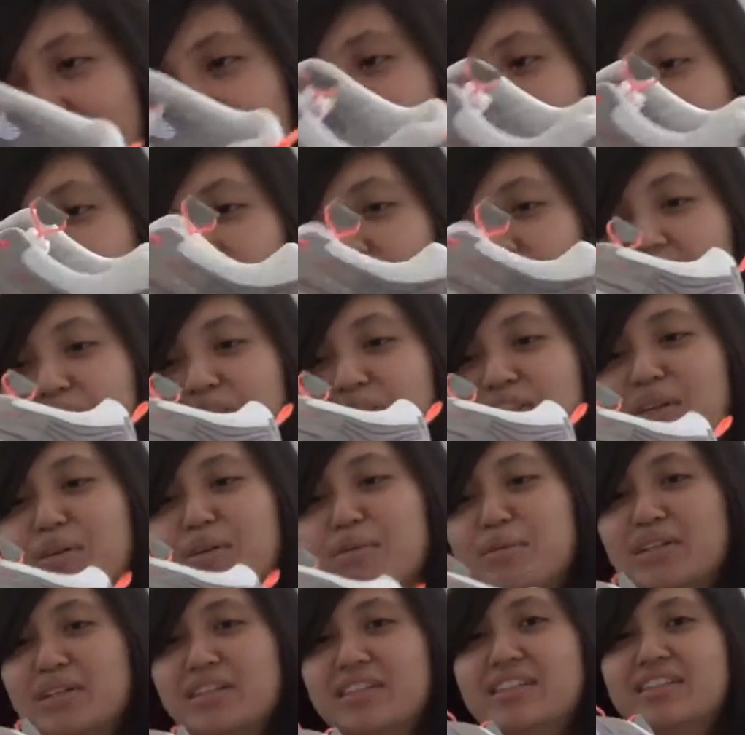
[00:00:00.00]
whatever you
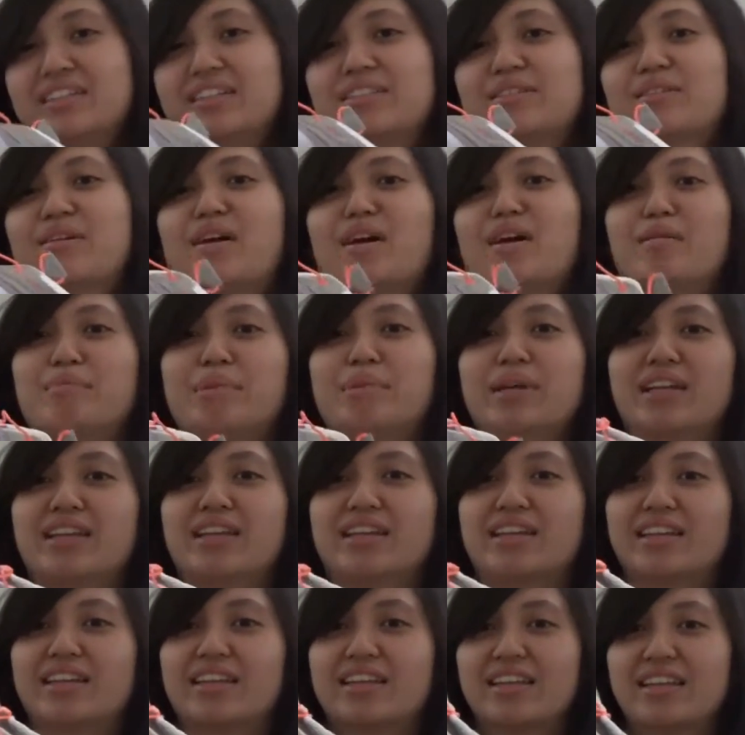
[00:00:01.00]
want to describe
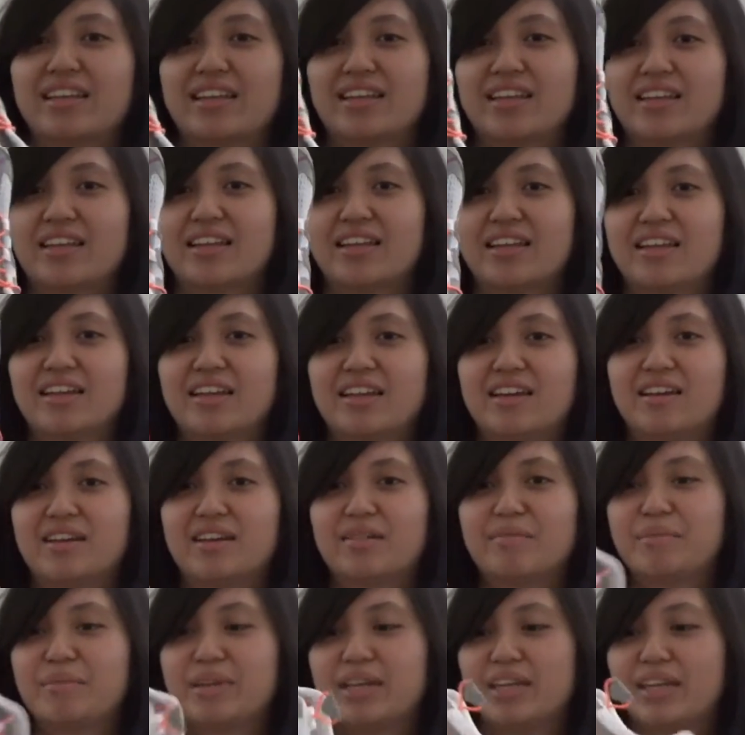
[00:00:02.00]
it.
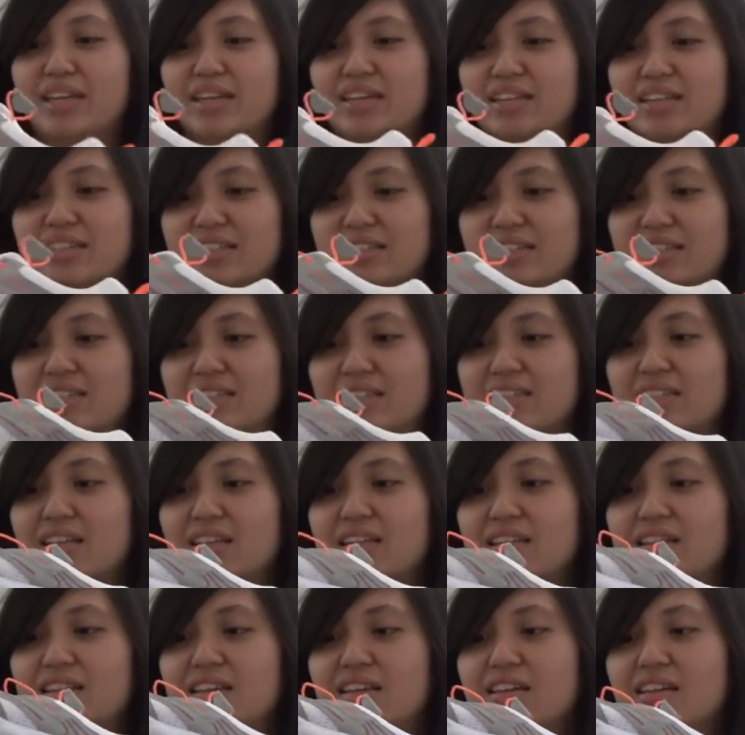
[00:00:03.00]
It's
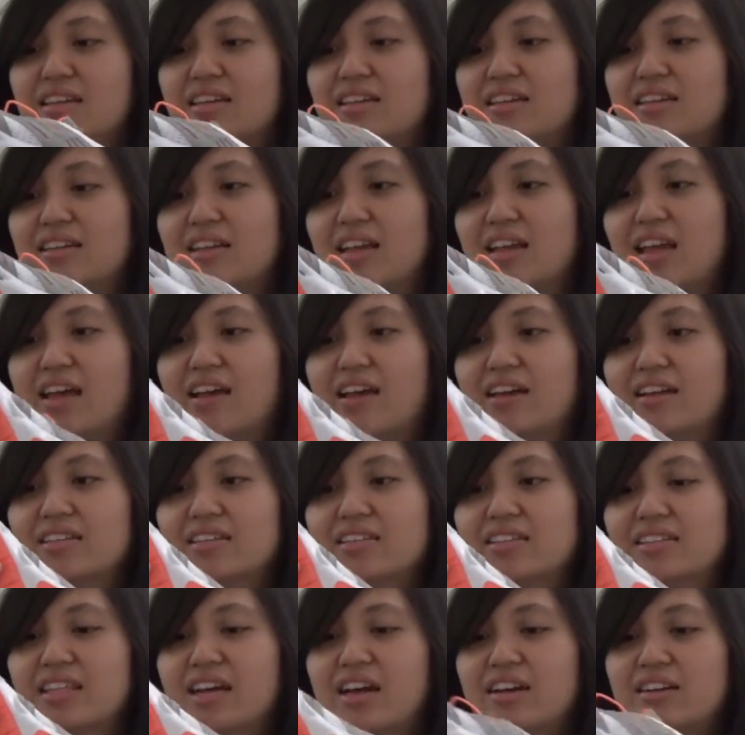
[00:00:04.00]

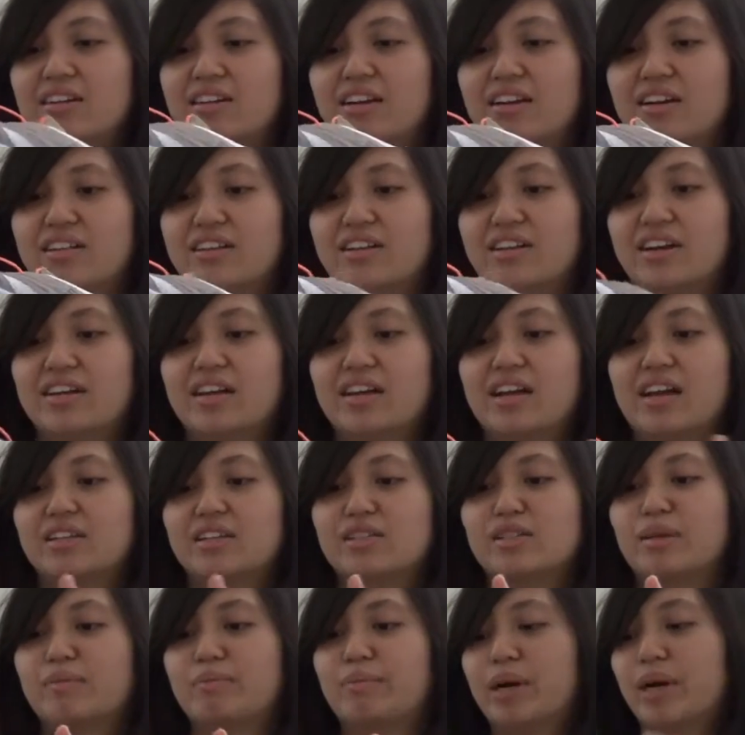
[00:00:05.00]
that color, and it has
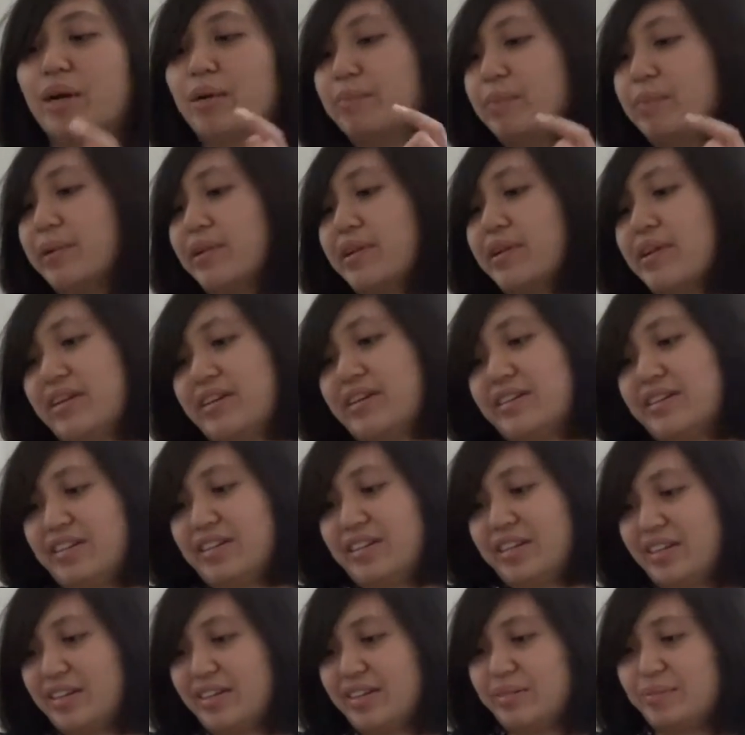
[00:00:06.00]
some purple on
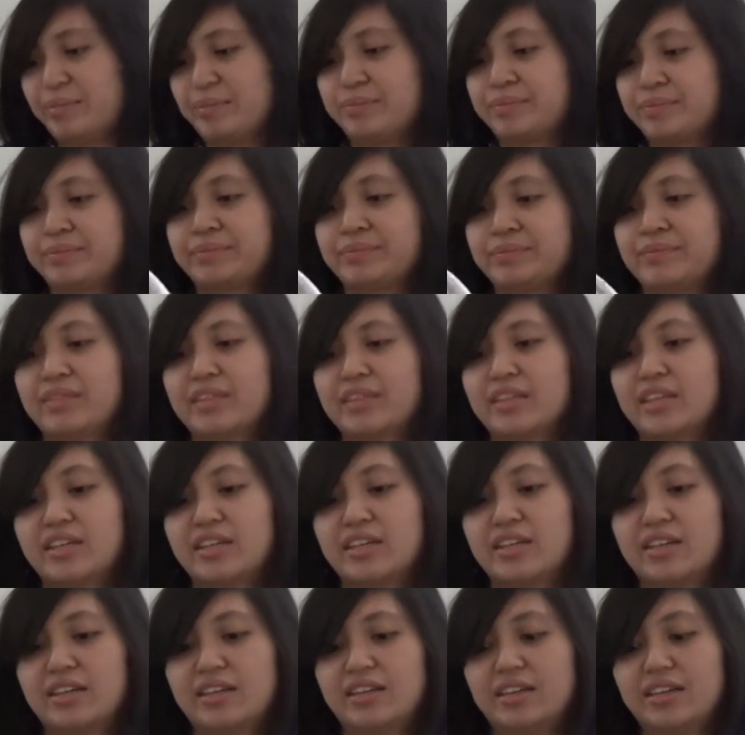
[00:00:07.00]
it.
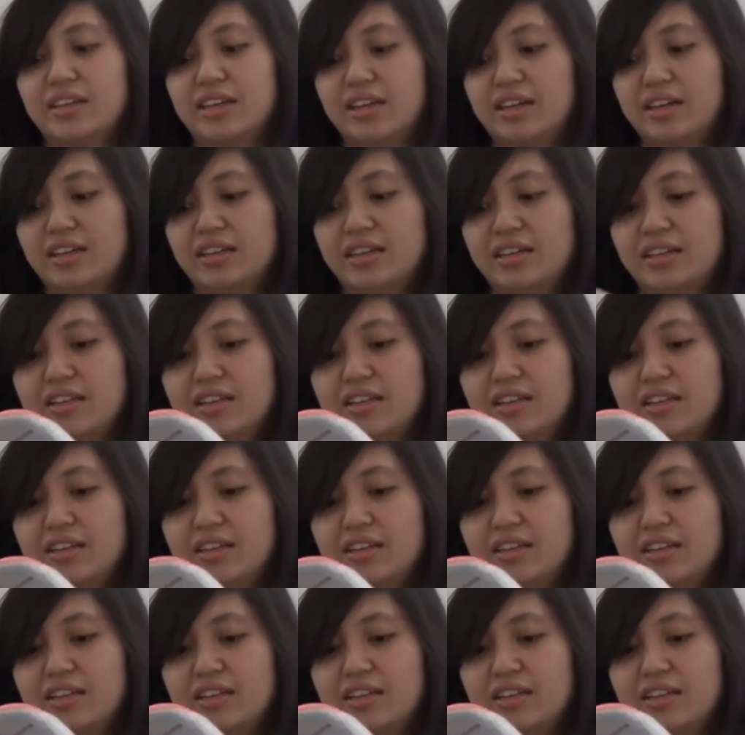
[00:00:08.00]
And